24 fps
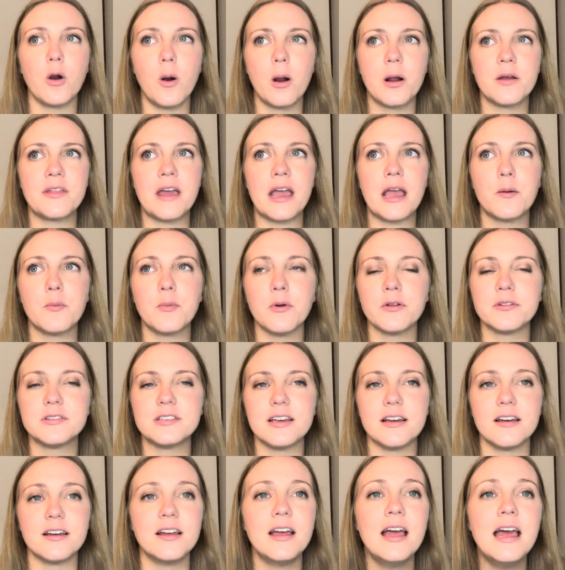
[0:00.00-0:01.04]
Are they able
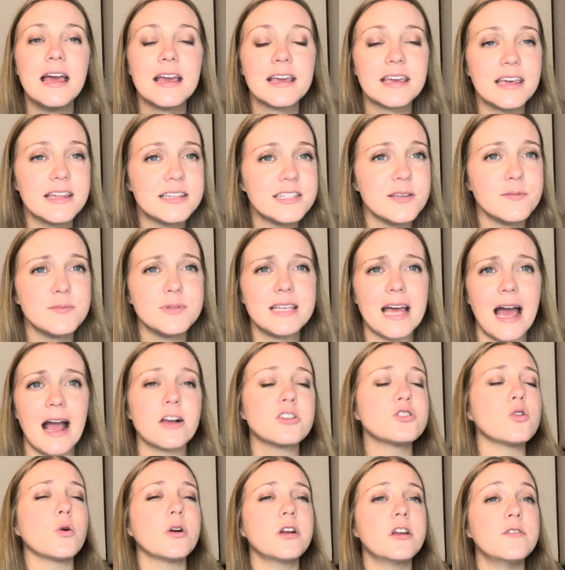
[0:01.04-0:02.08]
to get some
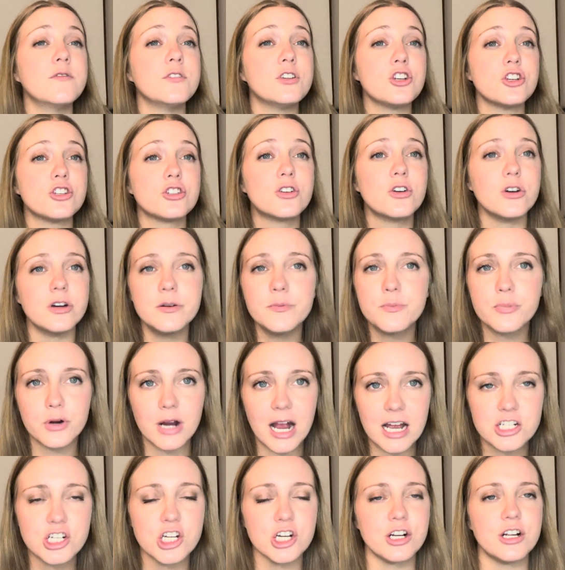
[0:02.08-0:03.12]
sacks or even just good
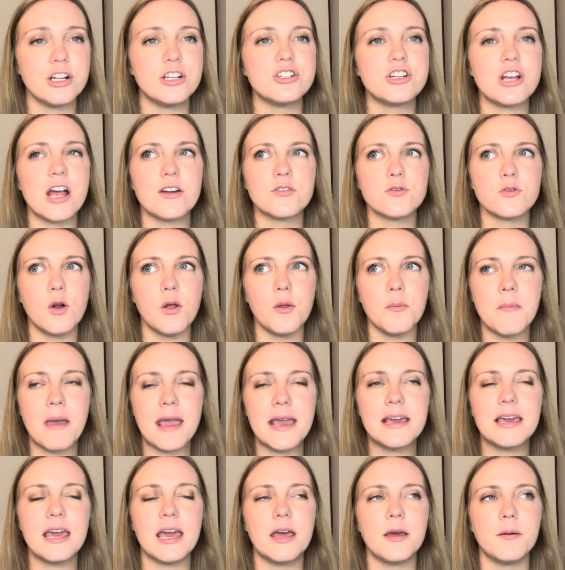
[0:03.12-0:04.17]
pressure in general,
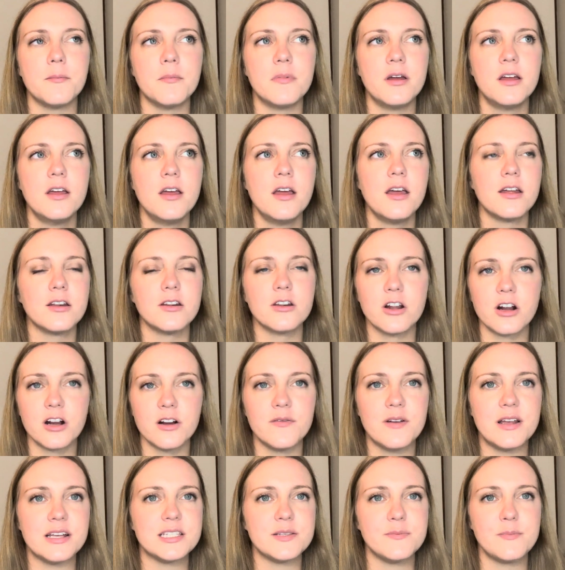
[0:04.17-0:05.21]
make him
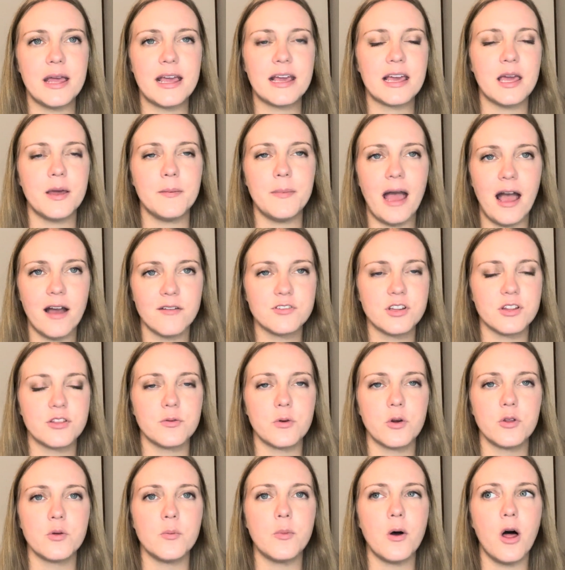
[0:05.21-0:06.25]
nervous, make him have to
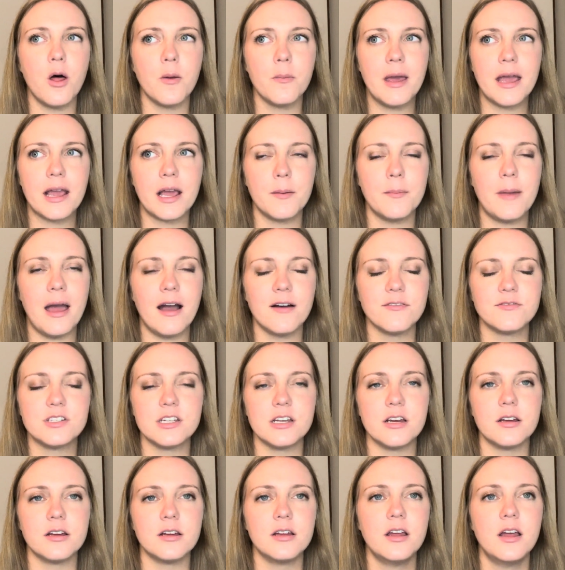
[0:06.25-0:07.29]
throw the ball, make him have
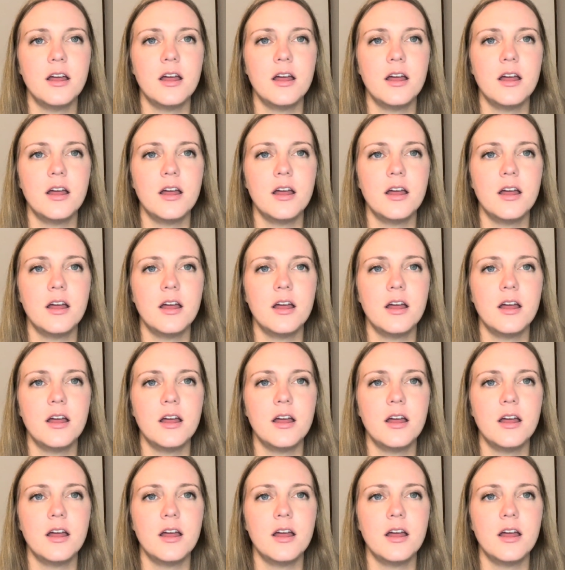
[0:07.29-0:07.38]
to